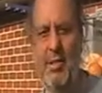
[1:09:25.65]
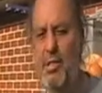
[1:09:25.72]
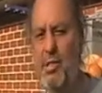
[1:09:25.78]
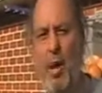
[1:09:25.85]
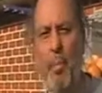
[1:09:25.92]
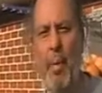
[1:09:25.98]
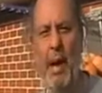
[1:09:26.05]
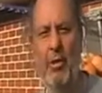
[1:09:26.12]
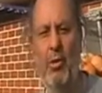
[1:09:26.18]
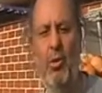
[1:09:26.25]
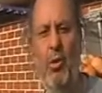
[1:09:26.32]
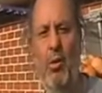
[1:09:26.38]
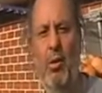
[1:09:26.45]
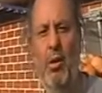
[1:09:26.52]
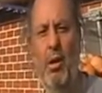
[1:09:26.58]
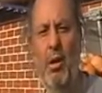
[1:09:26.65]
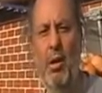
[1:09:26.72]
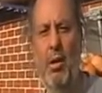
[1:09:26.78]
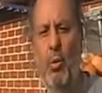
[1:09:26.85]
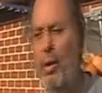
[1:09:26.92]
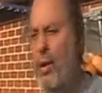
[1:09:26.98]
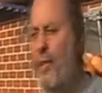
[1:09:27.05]
There's no back door.
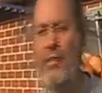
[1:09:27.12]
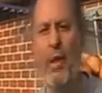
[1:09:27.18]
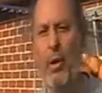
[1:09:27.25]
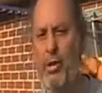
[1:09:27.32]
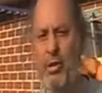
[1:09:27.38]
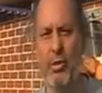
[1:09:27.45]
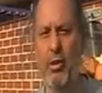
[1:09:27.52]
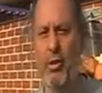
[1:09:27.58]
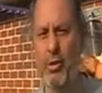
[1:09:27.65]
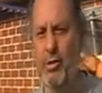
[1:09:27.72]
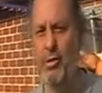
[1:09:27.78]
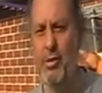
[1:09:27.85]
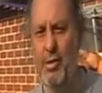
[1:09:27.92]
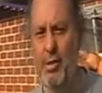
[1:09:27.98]
We have no excuse.